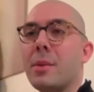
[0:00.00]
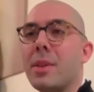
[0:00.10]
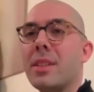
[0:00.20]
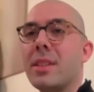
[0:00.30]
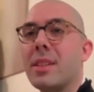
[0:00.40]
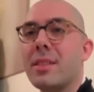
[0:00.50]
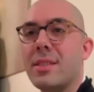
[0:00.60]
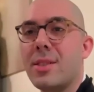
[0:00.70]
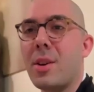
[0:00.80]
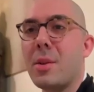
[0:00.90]
when
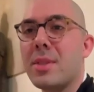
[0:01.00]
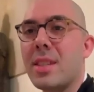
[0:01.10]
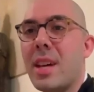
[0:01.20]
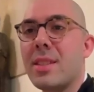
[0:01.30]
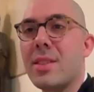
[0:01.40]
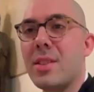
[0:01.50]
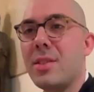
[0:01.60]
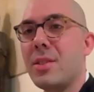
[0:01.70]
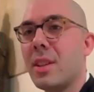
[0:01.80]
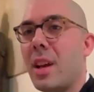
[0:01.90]
the circumstances
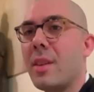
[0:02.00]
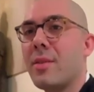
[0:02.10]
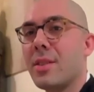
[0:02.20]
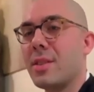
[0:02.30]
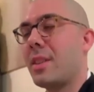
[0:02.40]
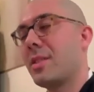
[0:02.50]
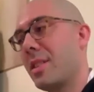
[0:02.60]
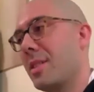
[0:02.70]
in your life are such that